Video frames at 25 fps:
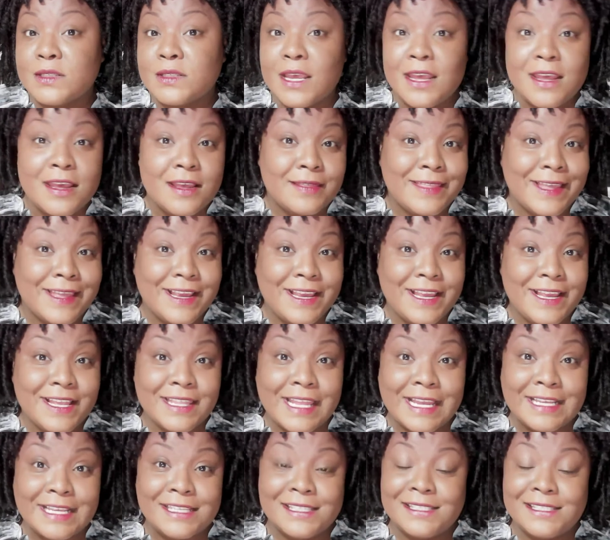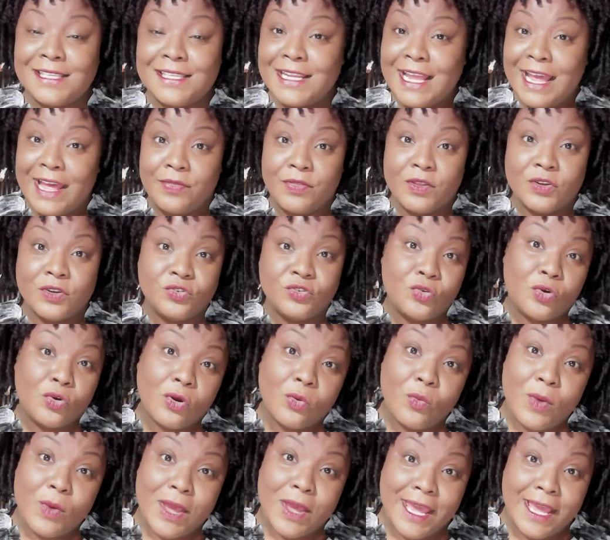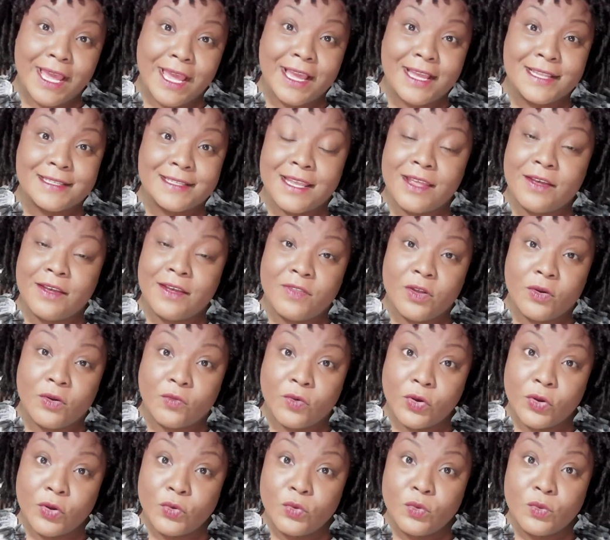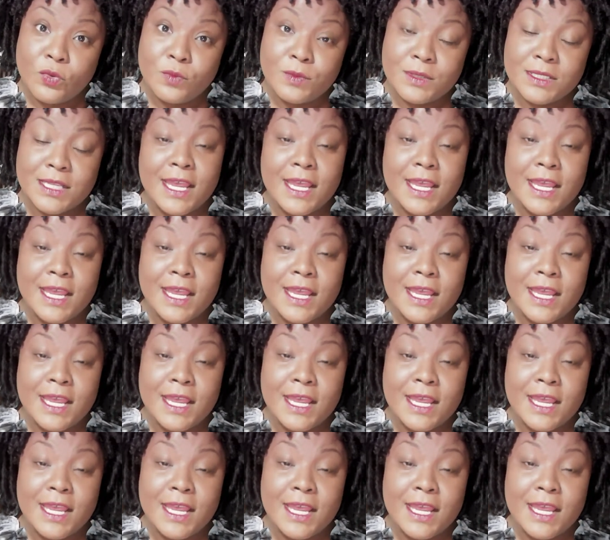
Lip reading: They could like sit at the doorways of the rooms,